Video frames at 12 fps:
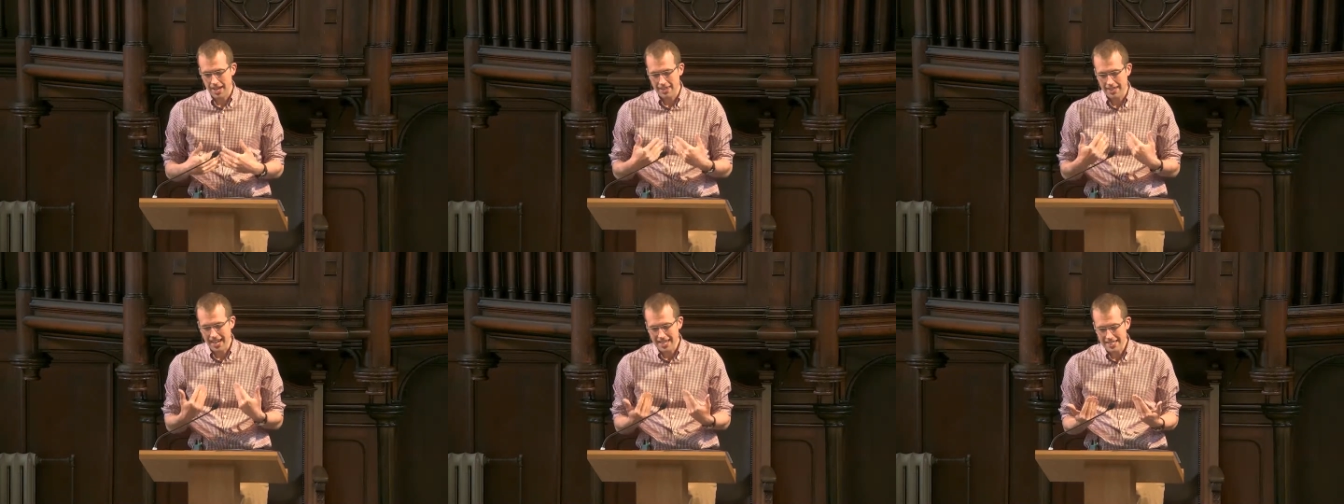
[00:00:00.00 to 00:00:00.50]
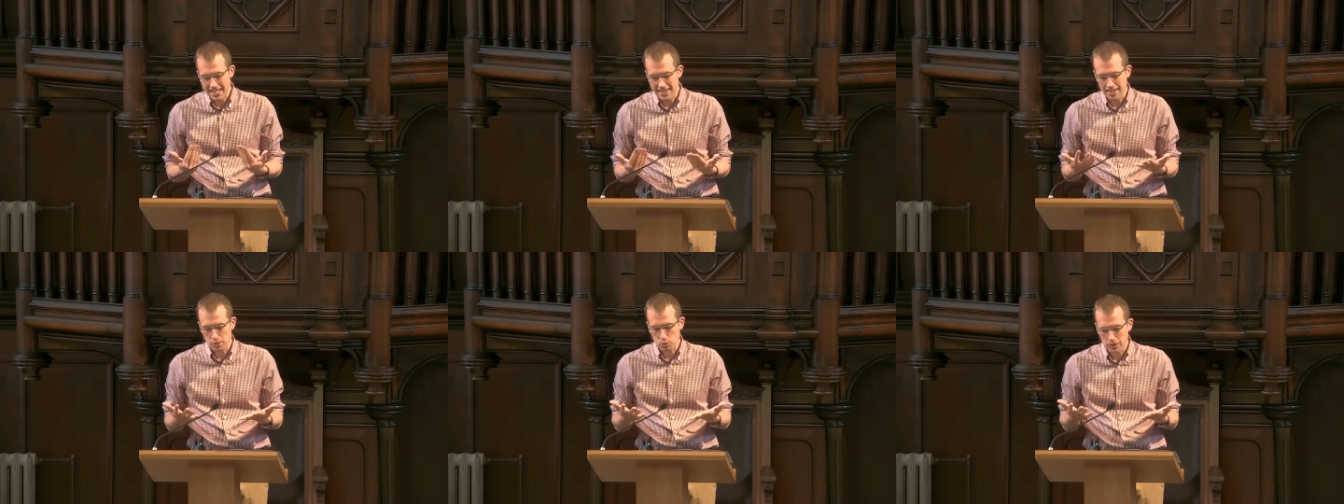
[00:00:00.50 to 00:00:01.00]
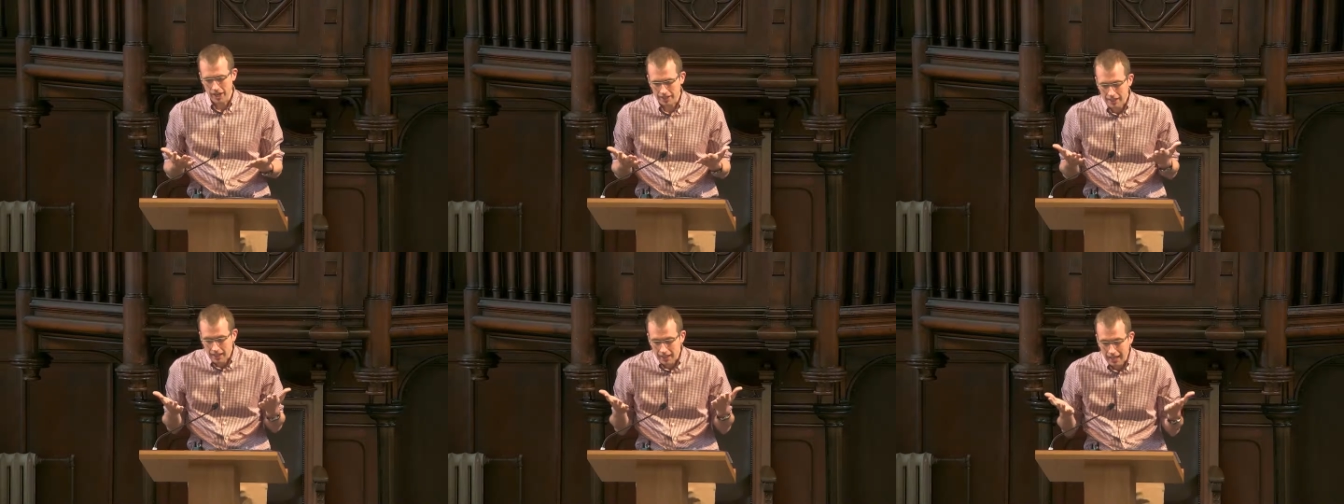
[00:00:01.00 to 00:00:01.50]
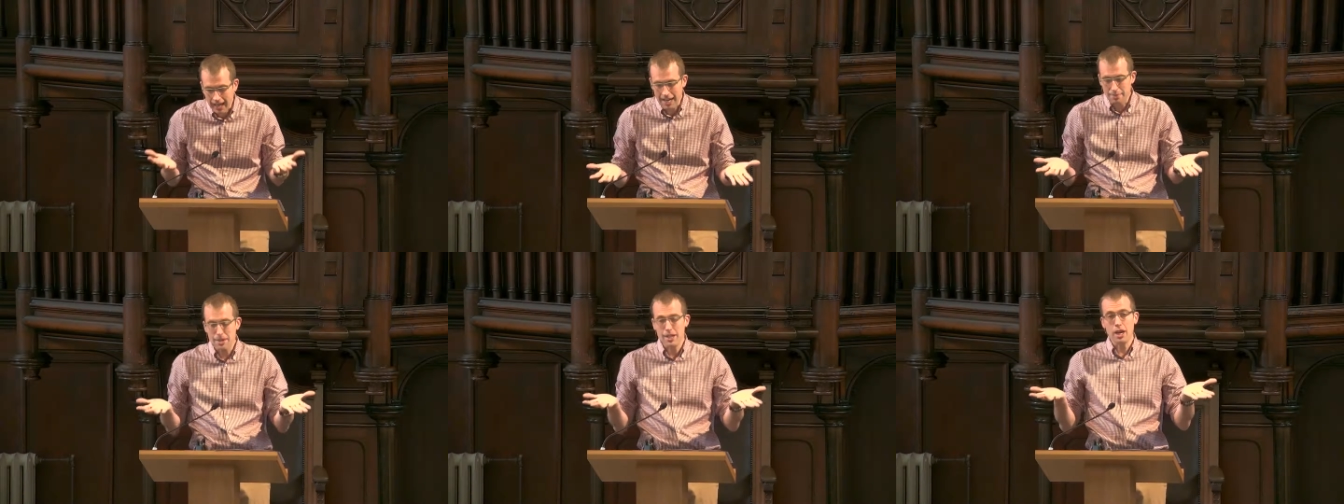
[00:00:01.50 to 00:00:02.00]
The idea that we are
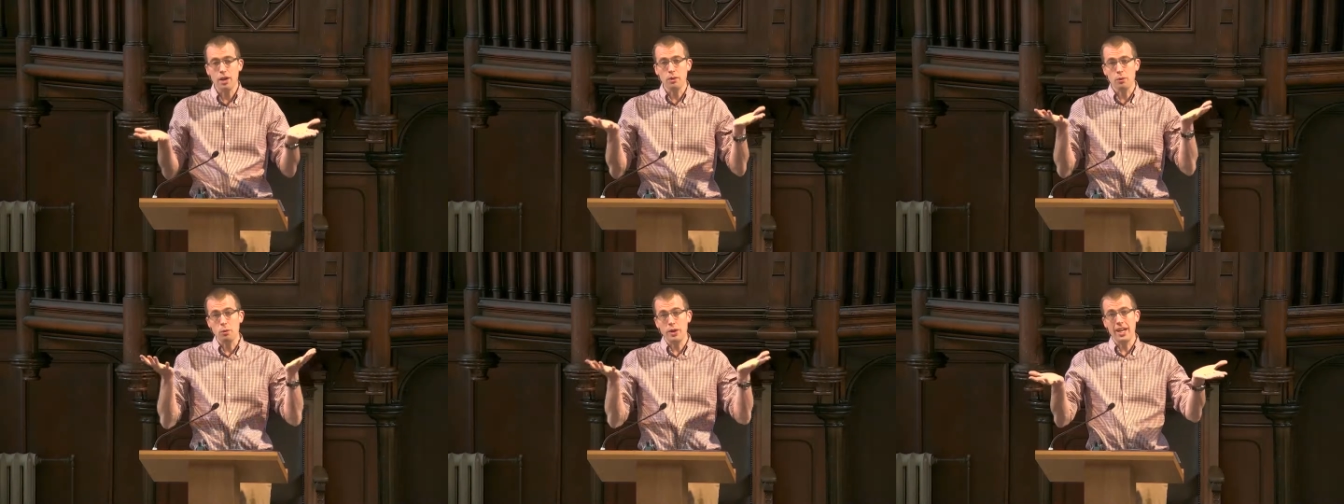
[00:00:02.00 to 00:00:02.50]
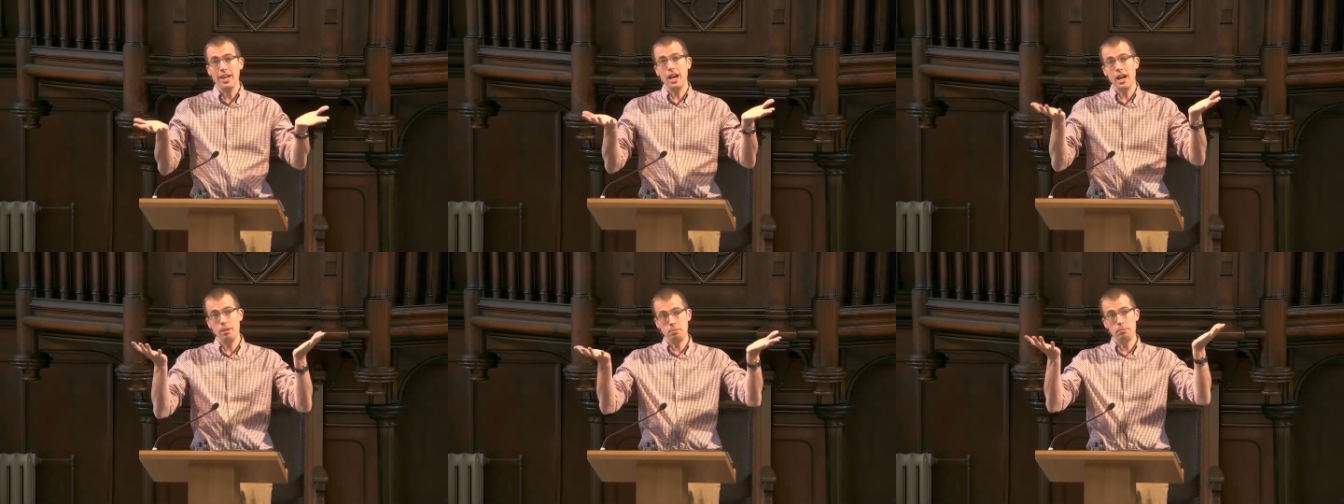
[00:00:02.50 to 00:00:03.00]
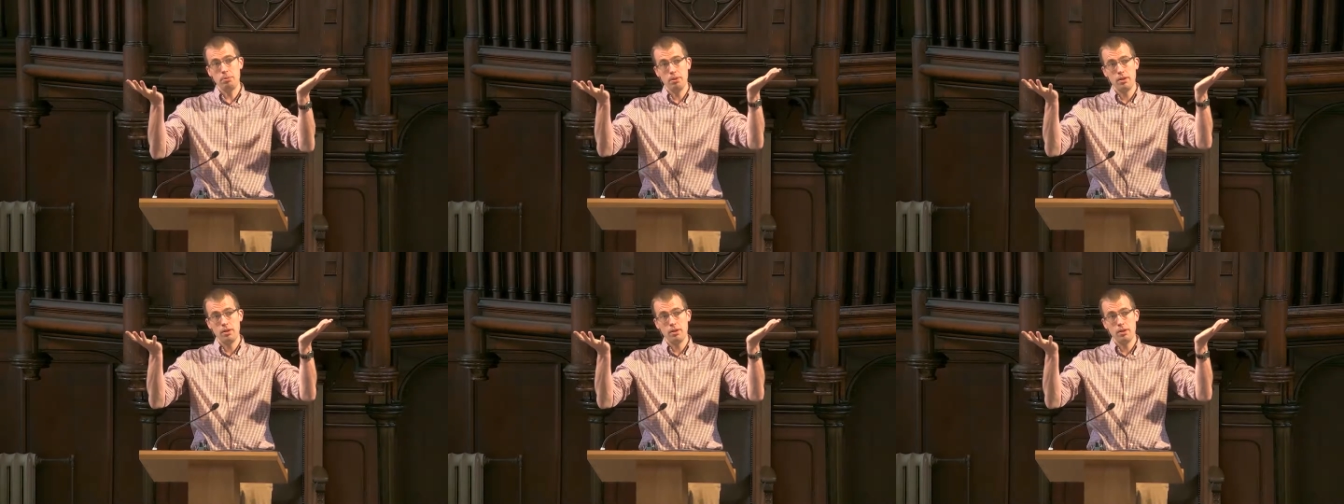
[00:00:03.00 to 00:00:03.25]
climbing our way up